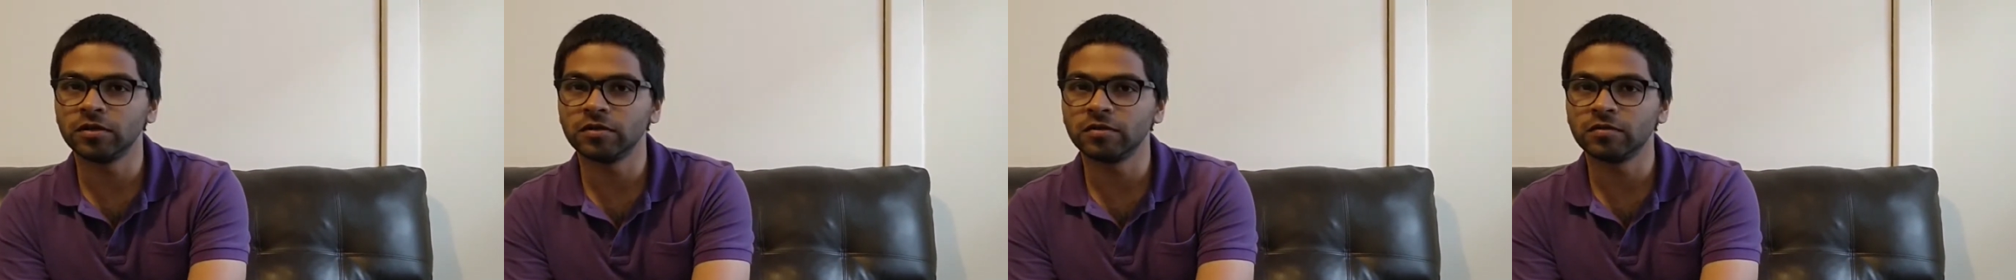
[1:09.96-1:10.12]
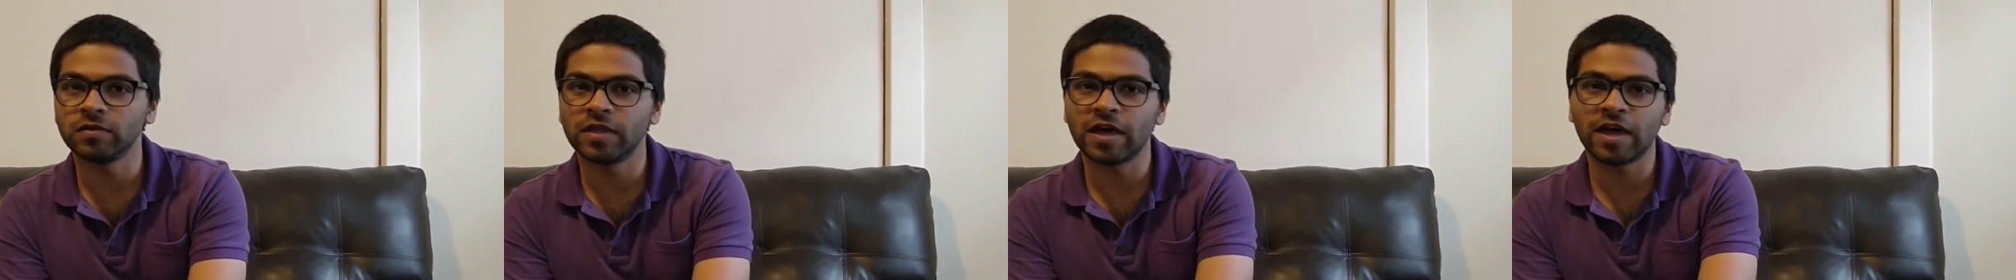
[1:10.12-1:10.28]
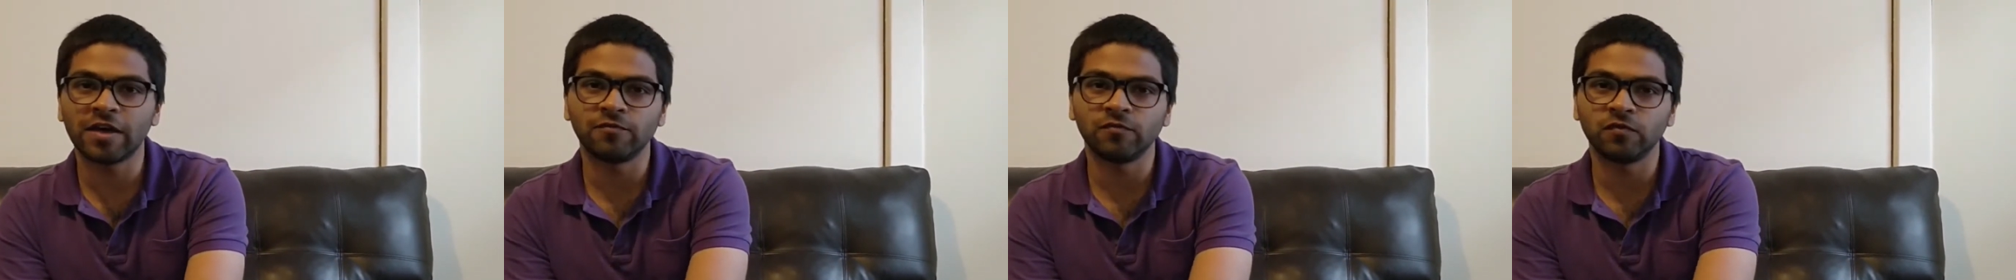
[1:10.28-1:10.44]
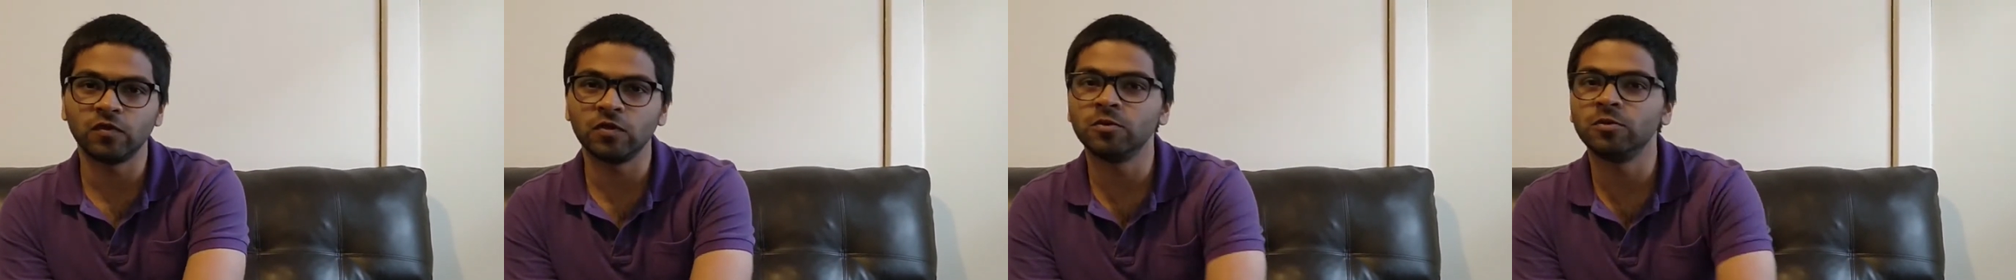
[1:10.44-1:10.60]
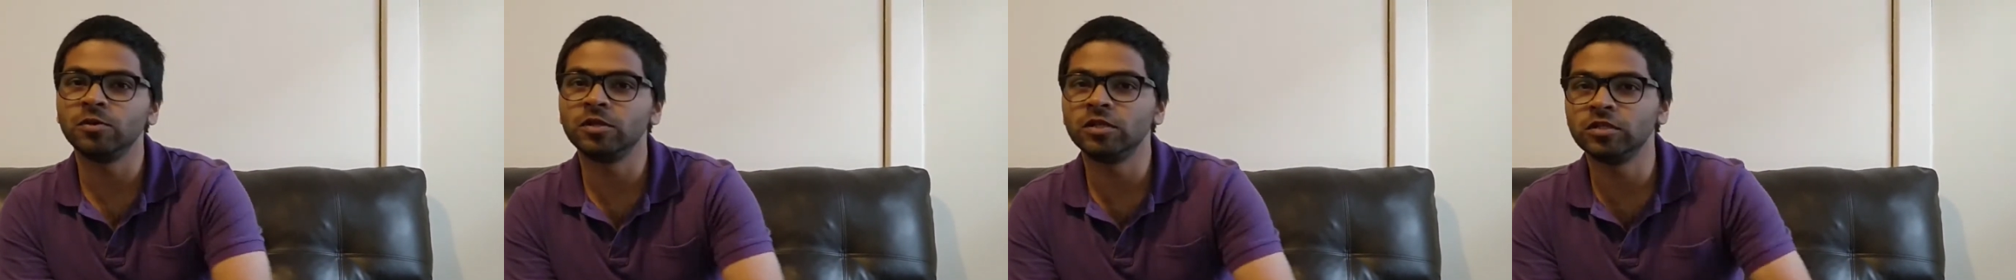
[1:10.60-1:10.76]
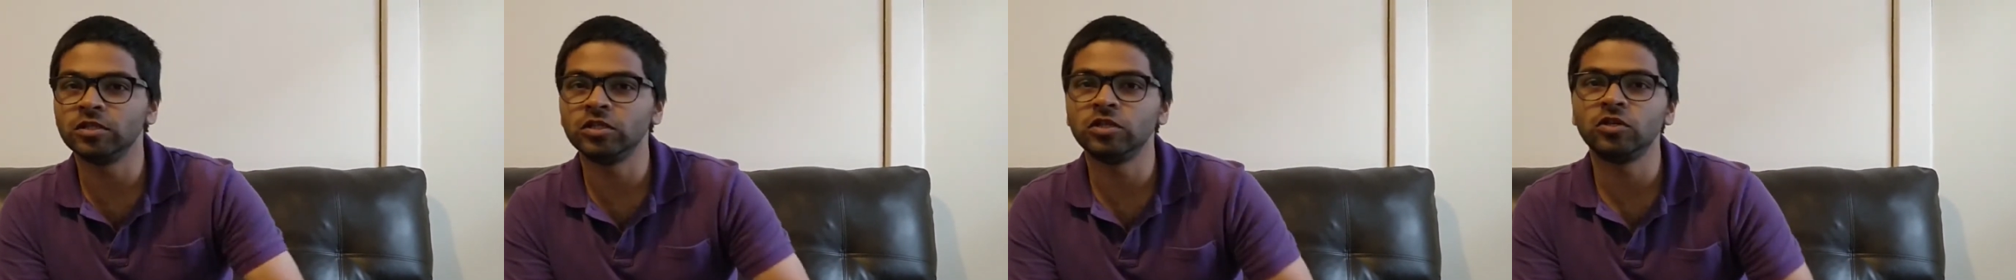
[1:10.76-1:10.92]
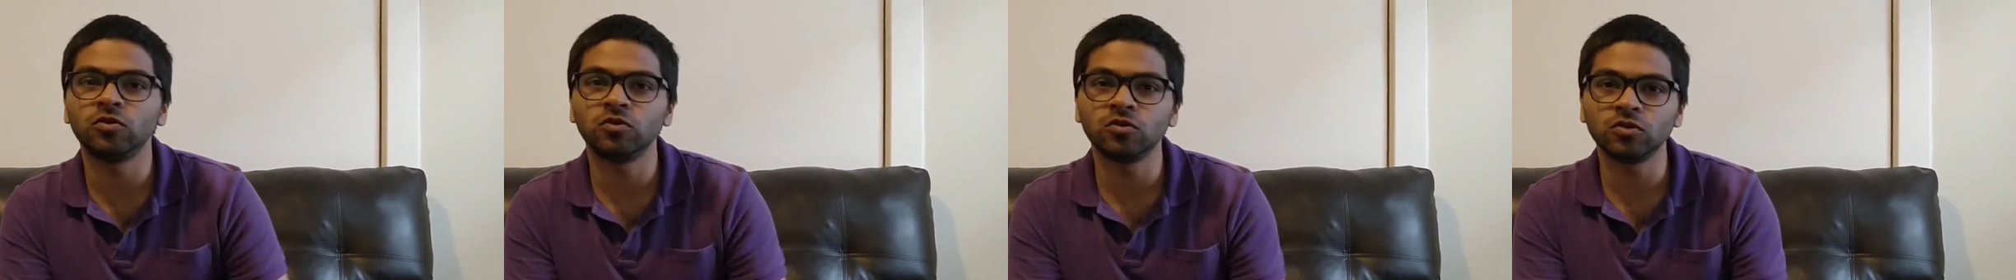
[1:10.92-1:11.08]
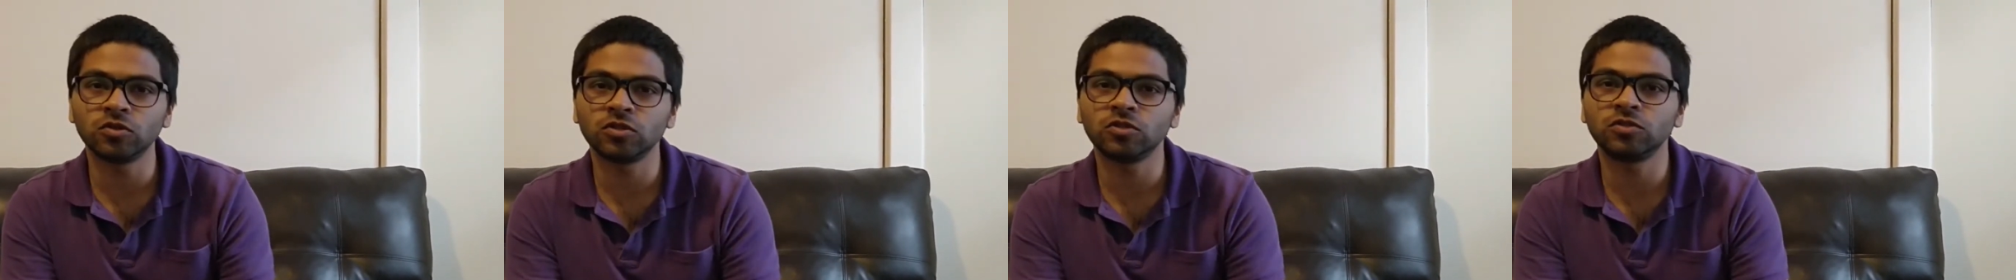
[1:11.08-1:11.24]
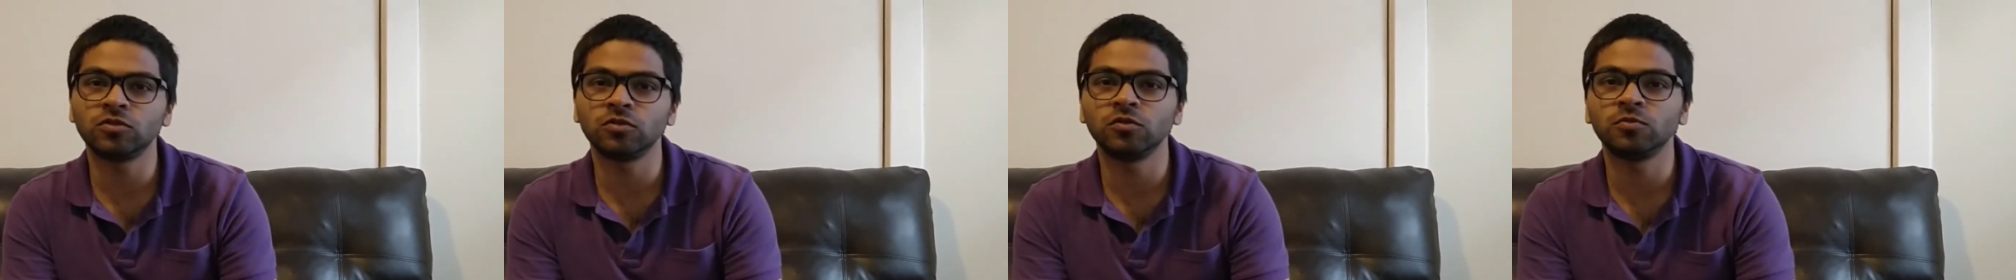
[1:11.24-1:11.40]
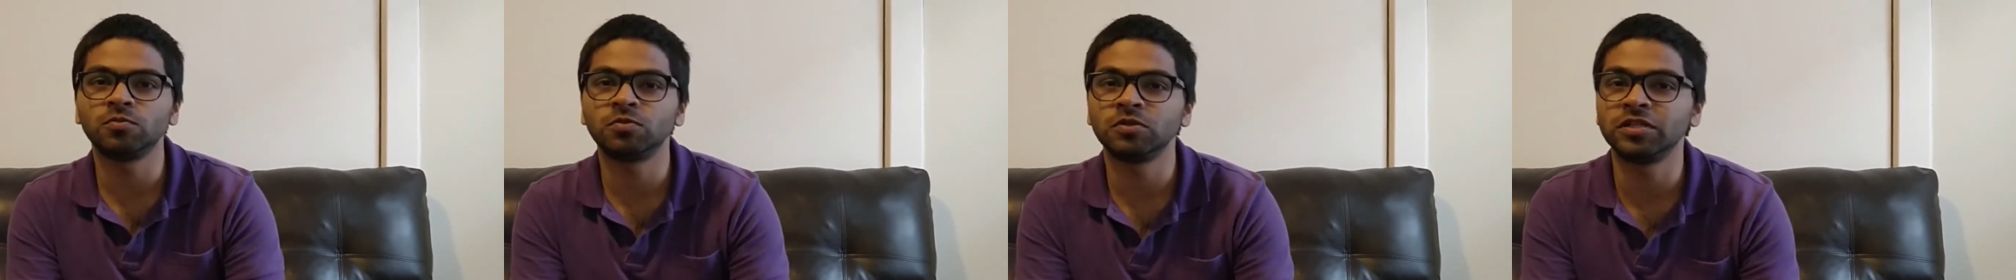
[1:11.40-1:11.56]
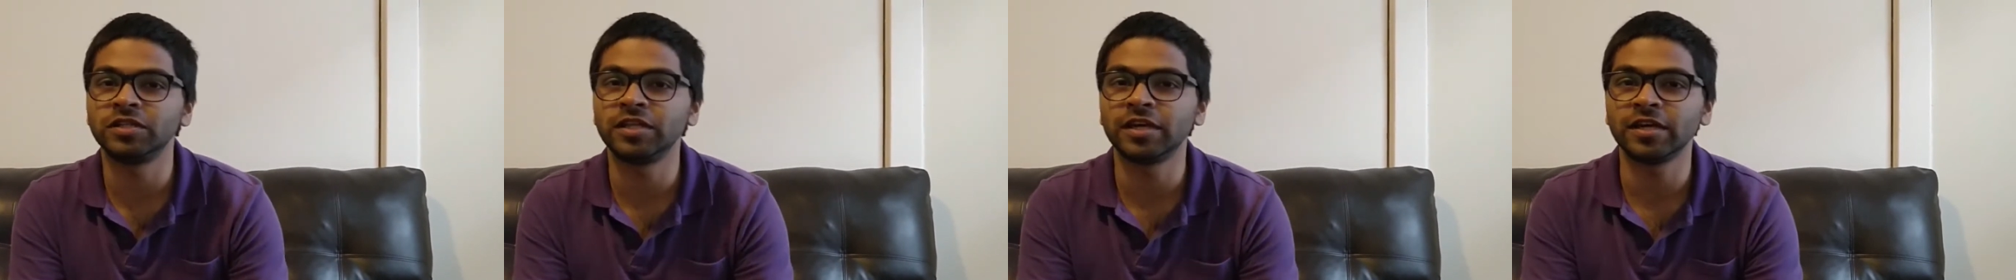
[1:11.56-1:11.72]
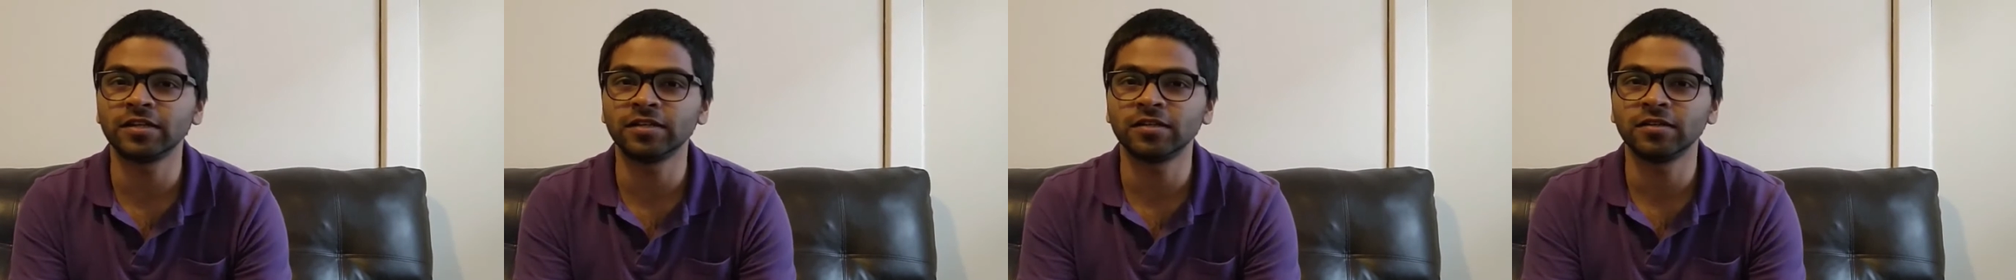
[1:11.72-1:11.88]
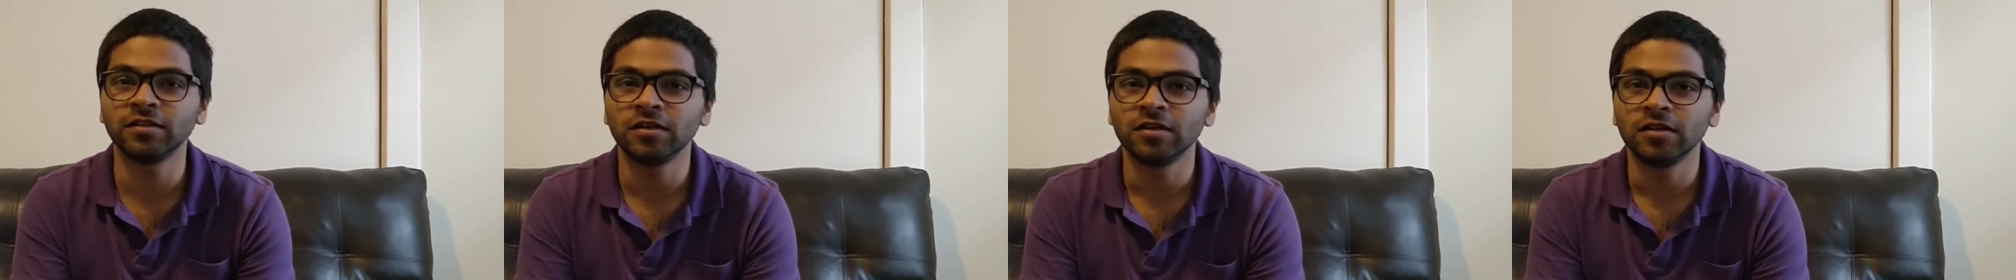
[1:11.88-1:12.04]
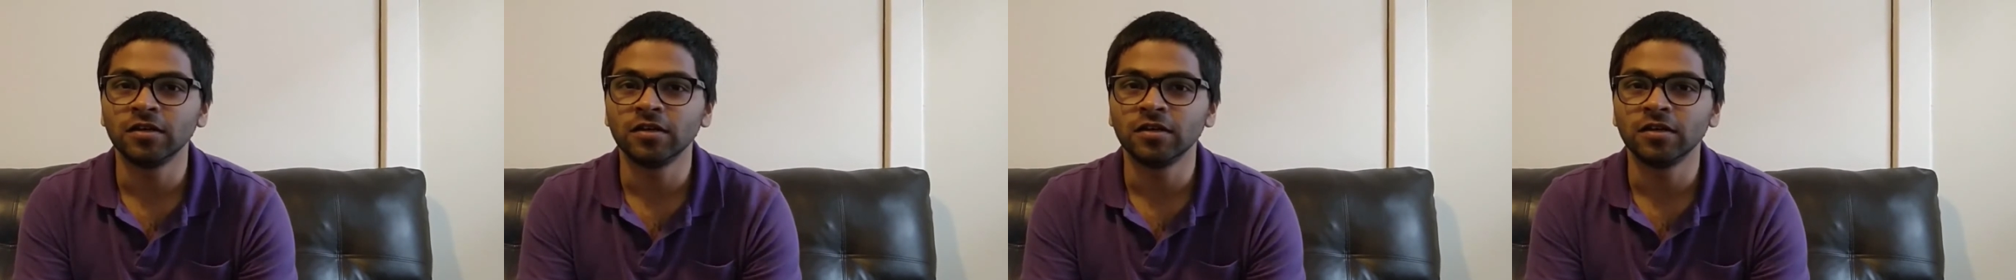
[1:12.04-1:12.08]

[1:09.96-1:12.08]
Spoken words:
that we will use to predict